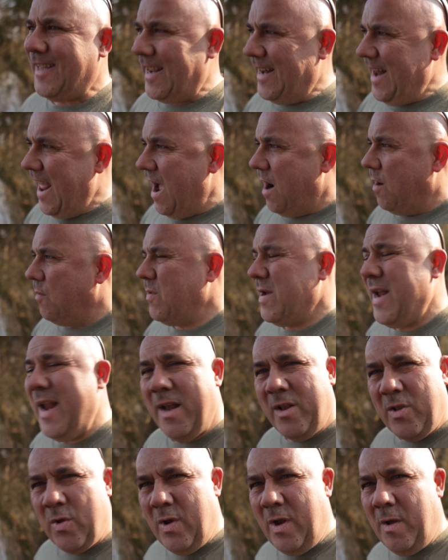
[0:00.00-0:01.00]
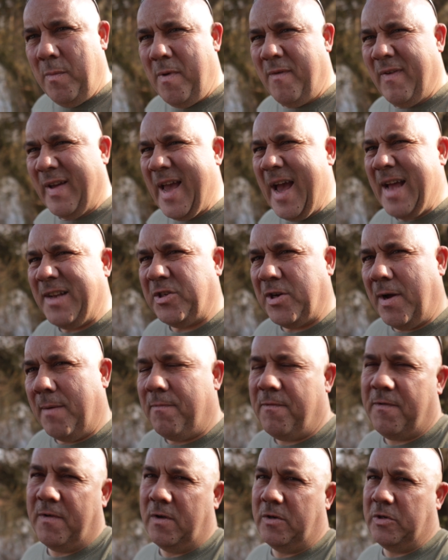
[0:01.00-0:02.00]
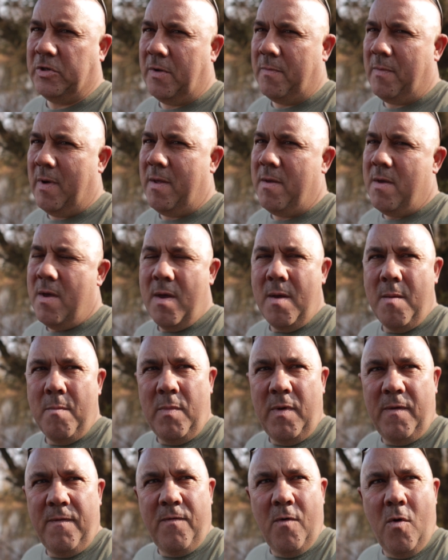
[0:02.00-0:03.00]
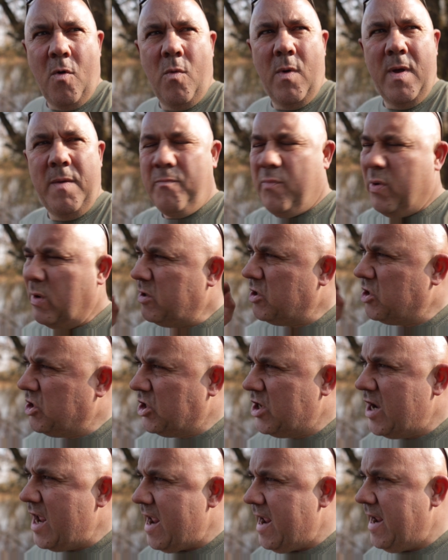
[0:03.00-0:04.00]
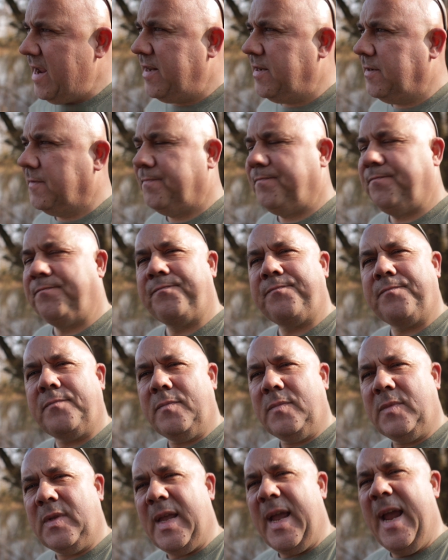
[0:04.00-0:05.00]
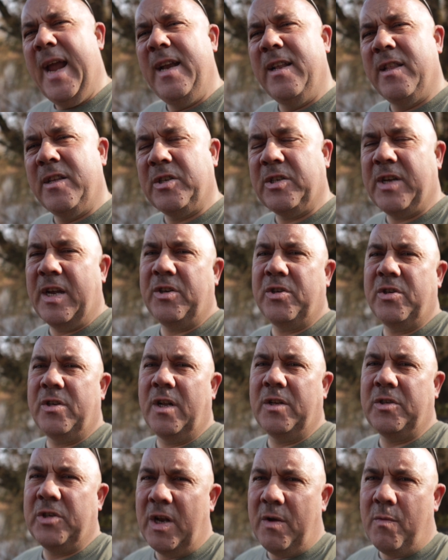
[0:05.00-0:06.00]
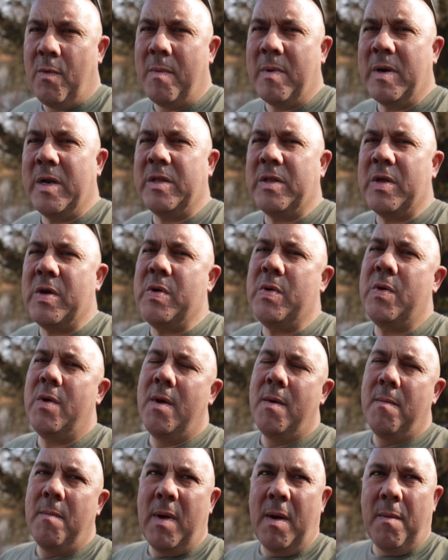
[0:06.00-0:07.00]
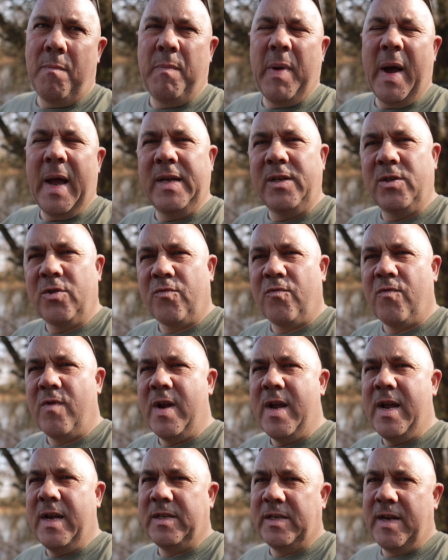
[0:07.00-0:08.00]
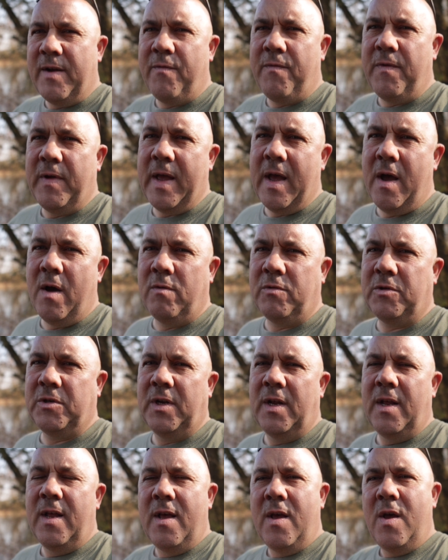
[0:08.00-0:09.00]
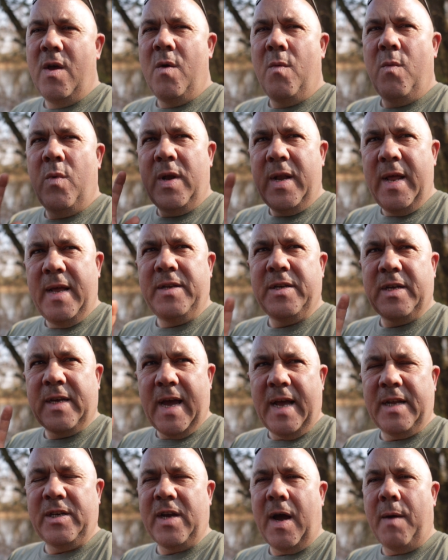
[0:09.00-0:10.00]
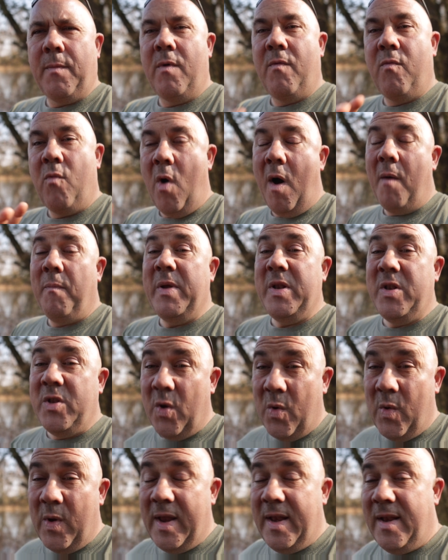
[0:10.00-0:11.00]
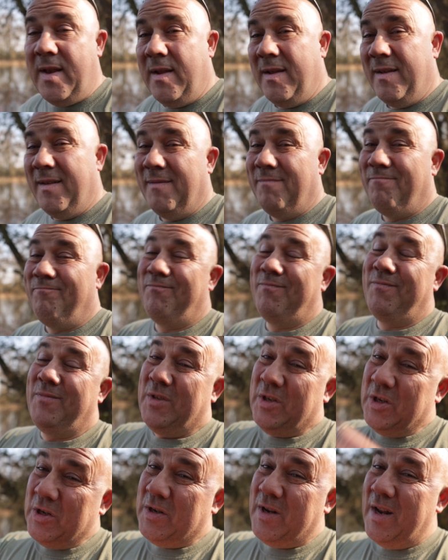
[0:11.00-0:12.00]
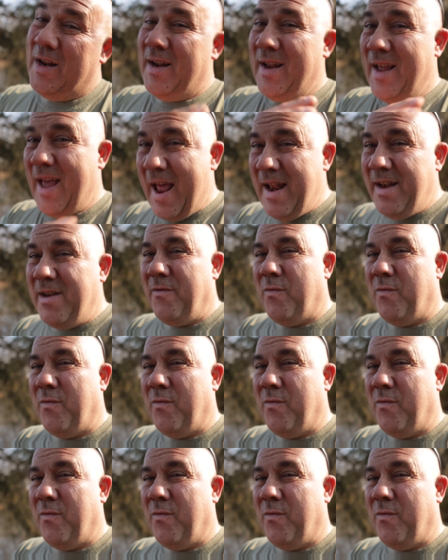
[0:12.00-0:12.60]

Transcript: Now, we need to do a little bit of a catch up first, don't we? Before we proceed into the session, I'll tell you what I'm going to do about baits, rigs, and everything else. We need to catch up with what I've been doing just in the end